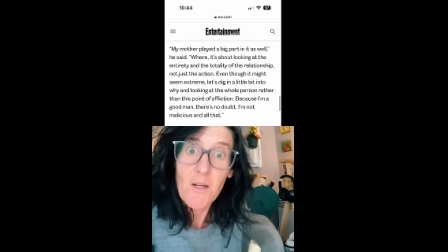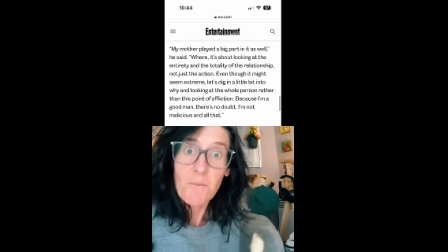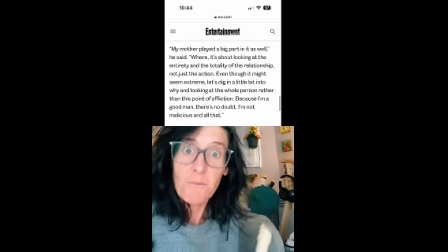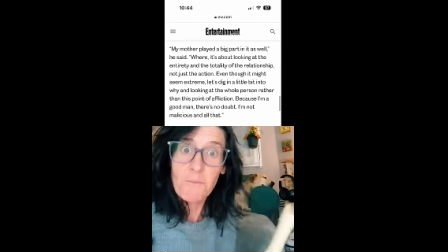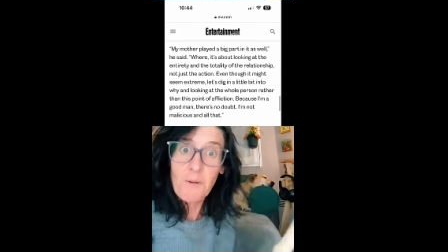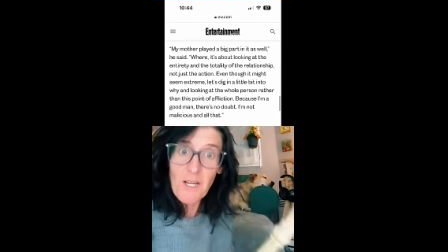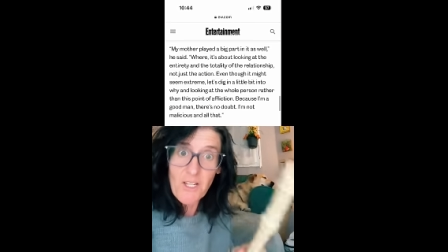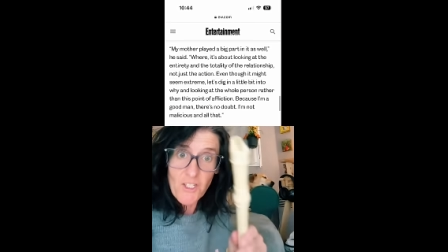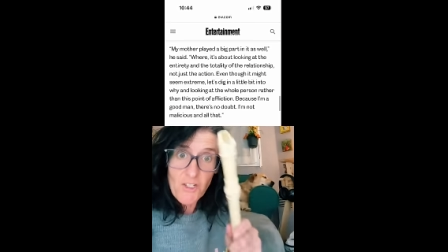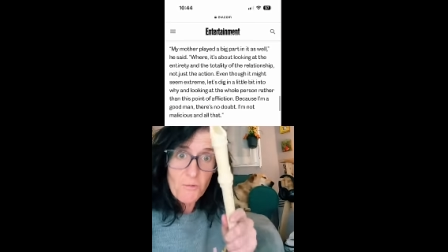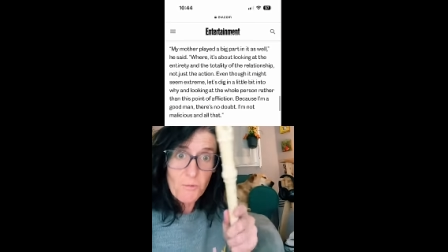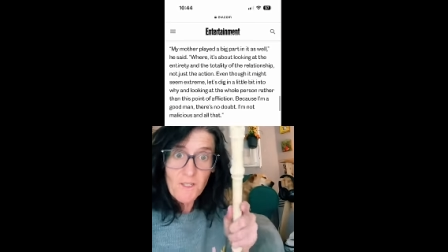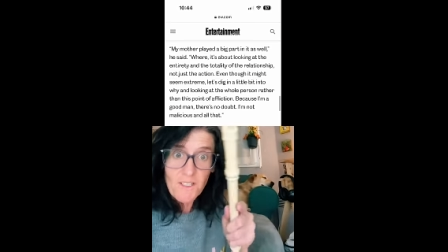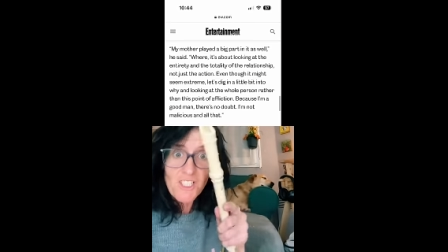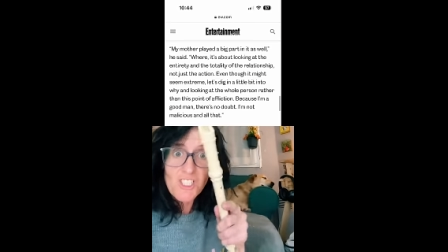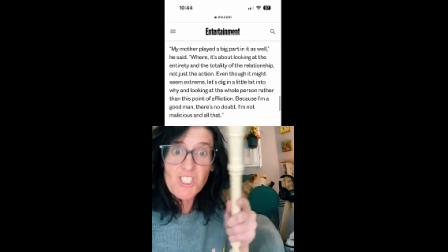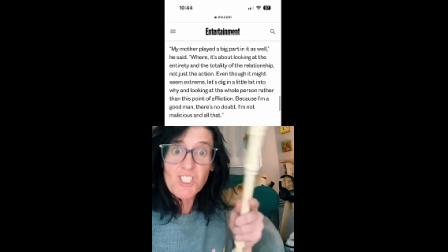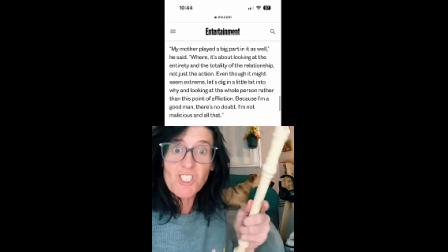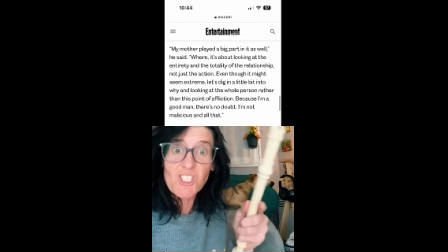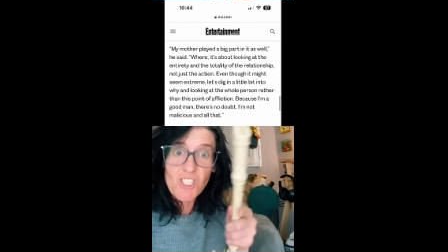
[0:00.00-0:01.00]
but you really
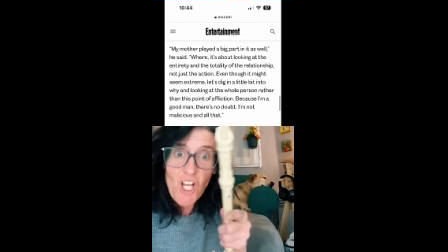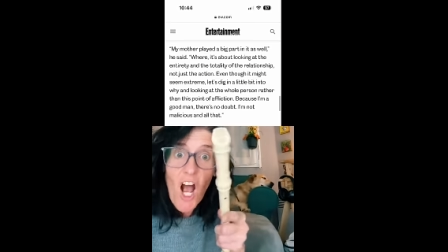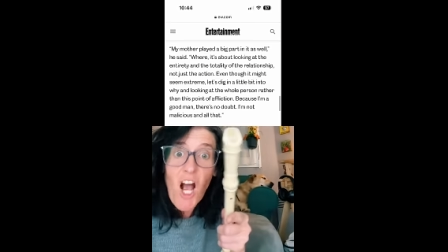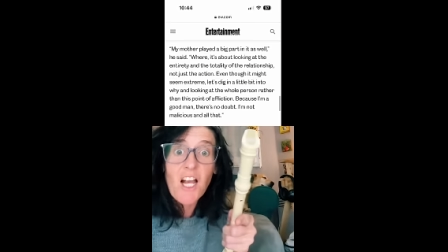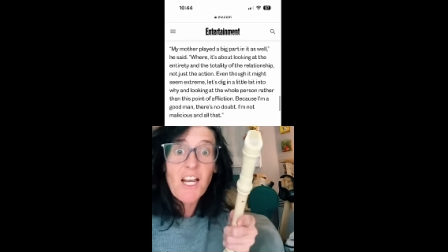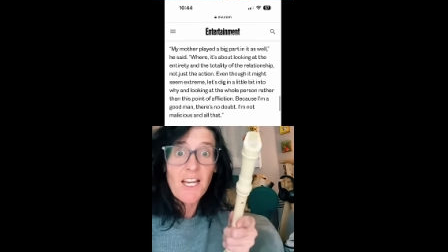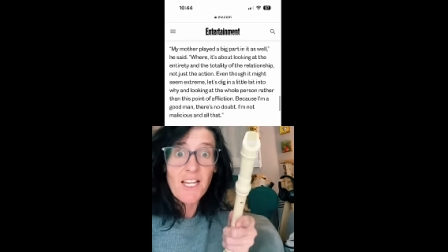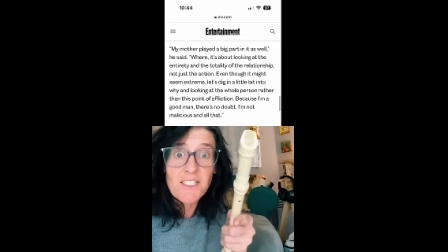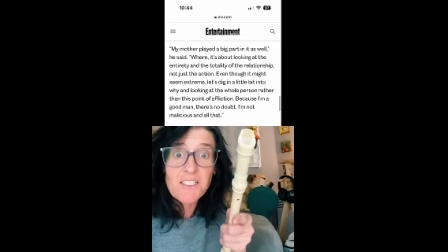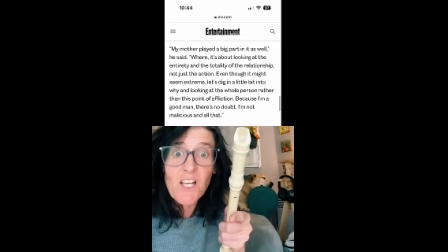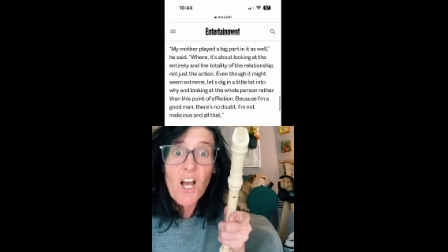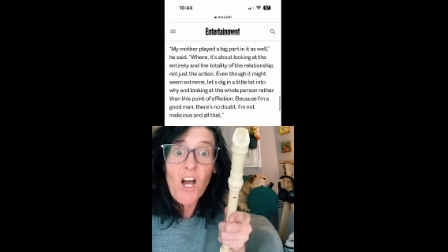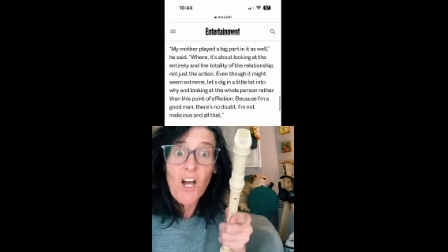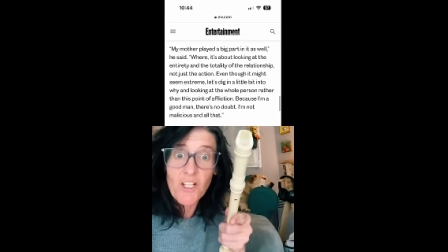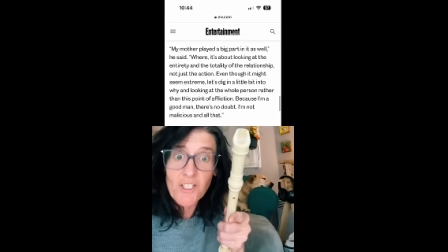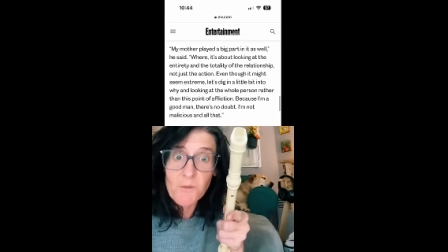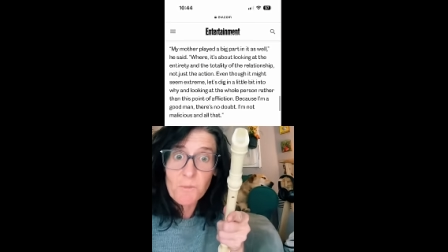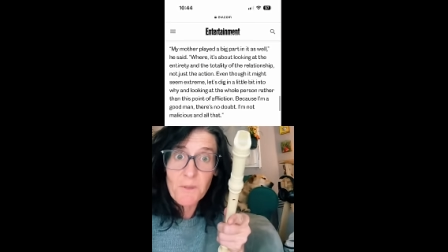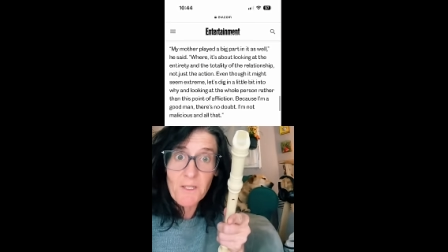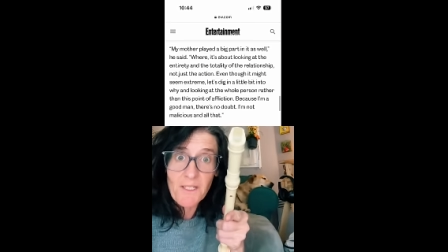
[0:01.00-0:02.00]
suck as a
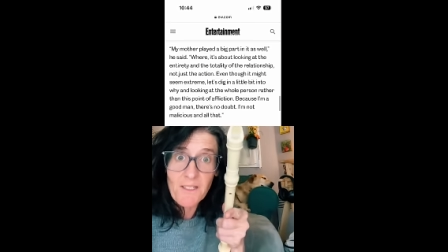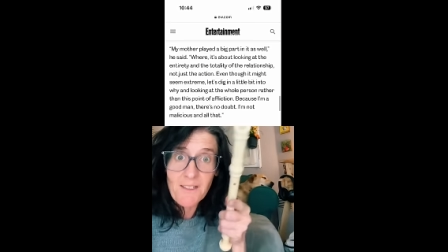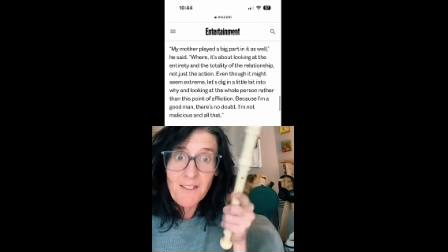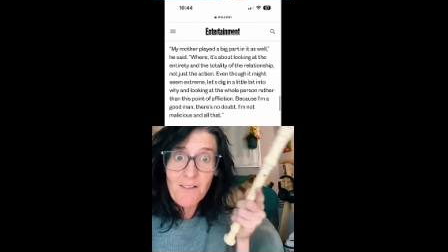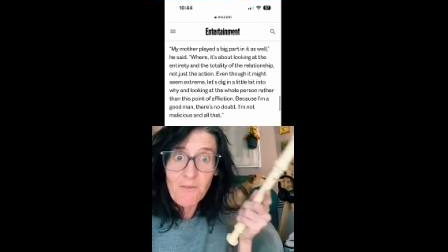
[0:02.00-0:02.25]
husband